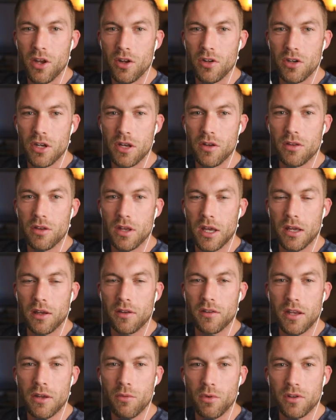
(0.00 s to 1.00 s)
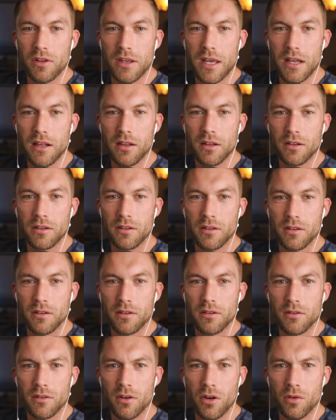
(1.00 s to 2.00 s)
Do you think cause he was killed
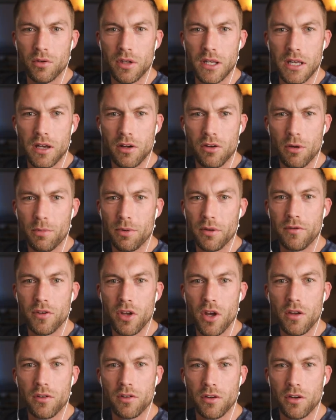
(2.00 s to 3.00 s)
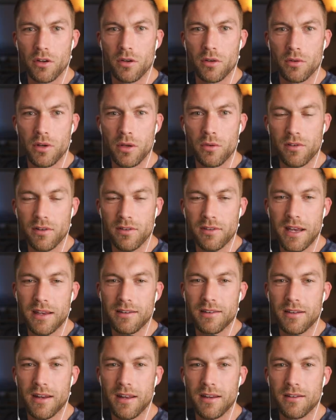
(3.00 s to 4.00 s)
only a yeah. couple of years ago? He was
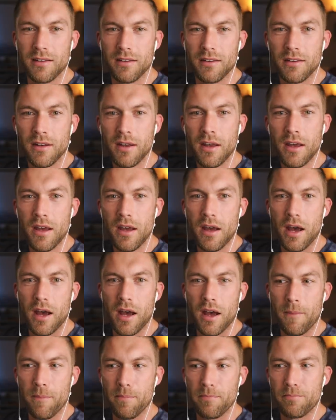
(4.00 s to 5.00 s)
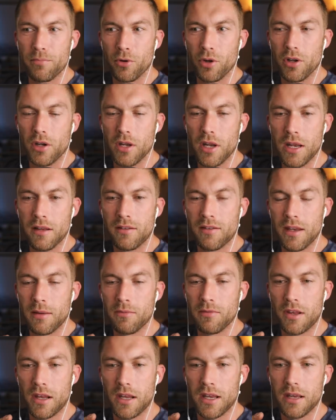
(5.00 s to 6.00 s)
assassinated. Mm-hmm. Um, But it
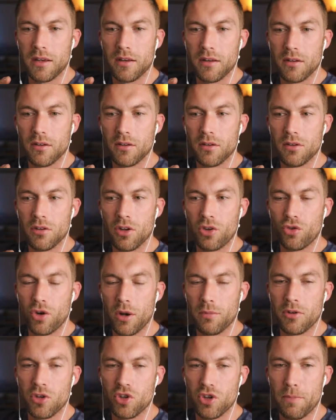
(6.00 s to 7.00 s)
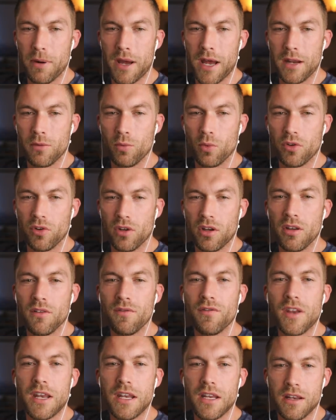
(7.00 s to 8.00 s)
seems like the trip to Japan was a
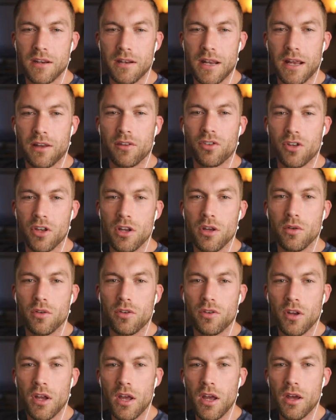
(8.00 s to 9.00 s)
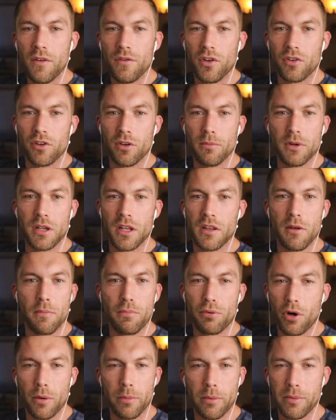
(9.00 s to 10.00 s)
convenient excuse for somebody that
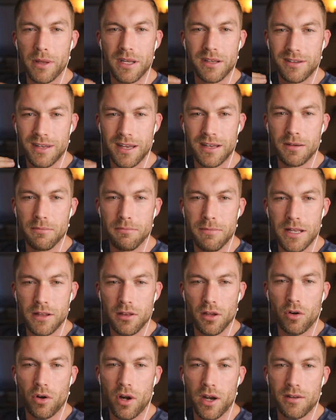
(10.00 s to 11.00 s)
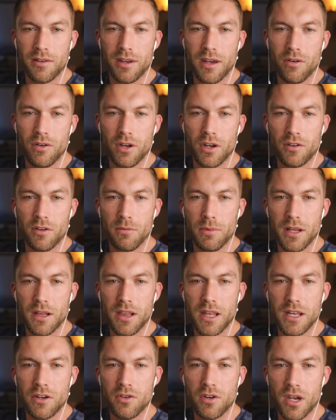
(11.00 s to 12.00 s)
probably didn't meet the criteria to be a
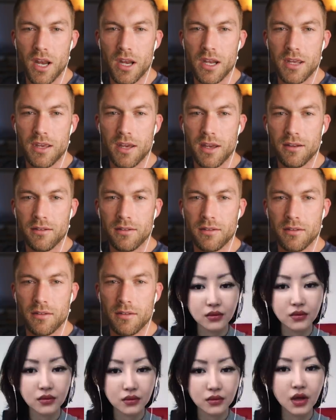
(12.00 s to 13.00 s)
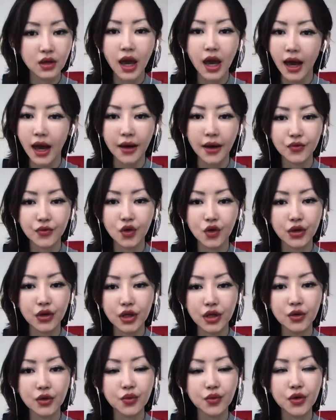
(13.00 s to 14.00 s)
leader in any case. Yeah, no,
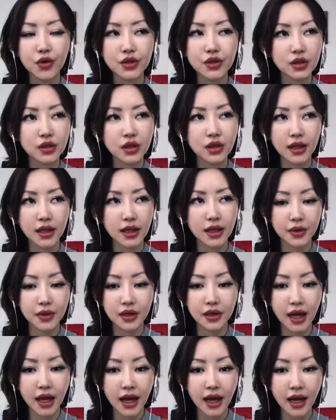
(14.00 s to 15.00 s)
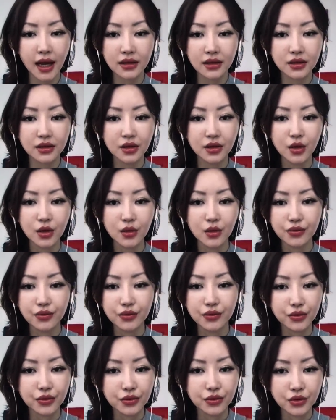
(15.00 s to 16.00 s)
he wasn't gonna be that
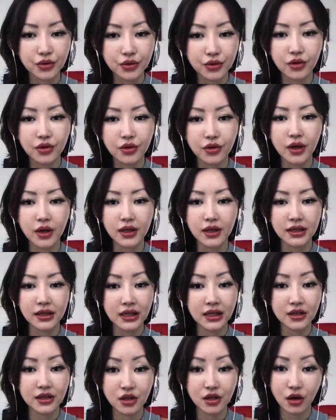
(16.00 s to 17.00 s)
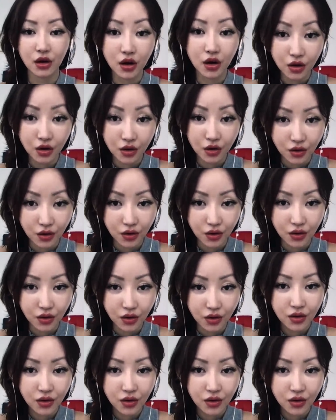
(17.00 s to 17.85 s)
brutal and kills the uncle.